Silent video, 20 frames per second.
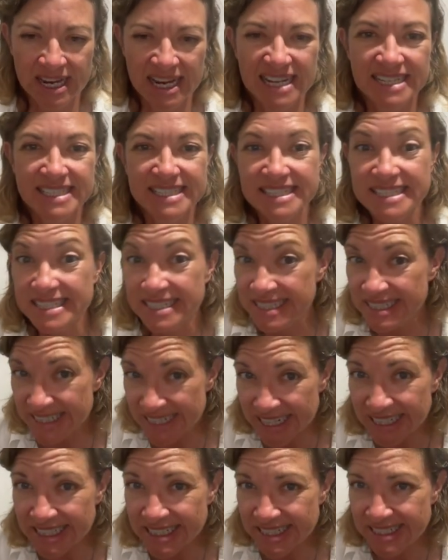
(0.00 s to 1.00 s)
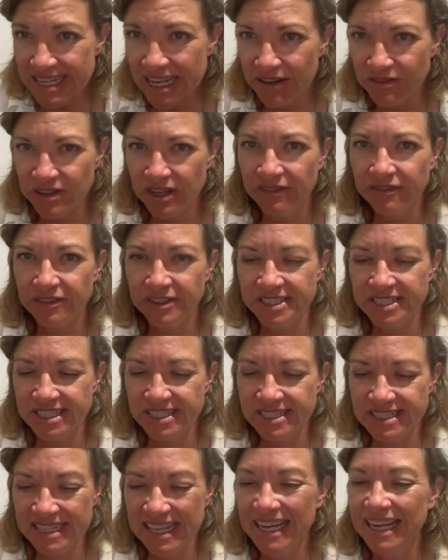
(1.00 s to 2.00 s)
It's a distinct set of
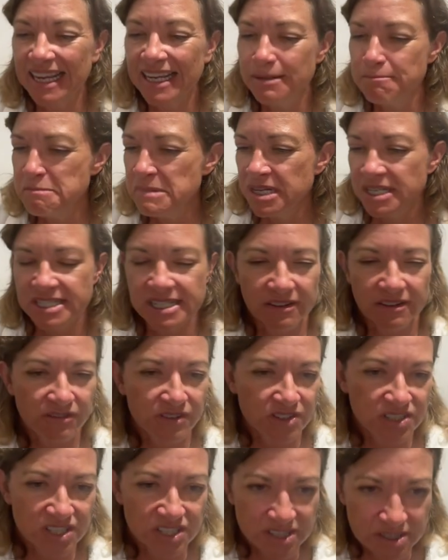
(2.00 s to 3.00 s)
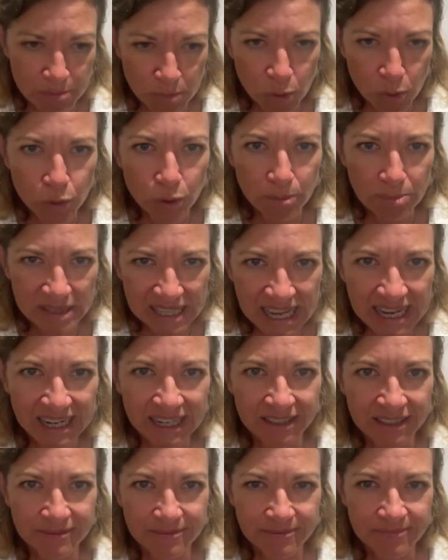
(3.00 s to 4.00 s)
deficits, like deficits in motor
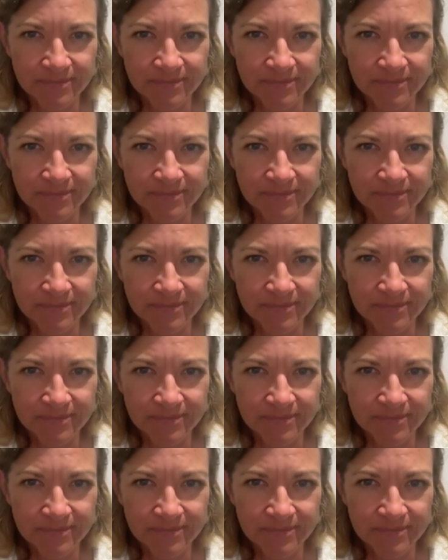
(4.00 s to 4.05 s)
planning.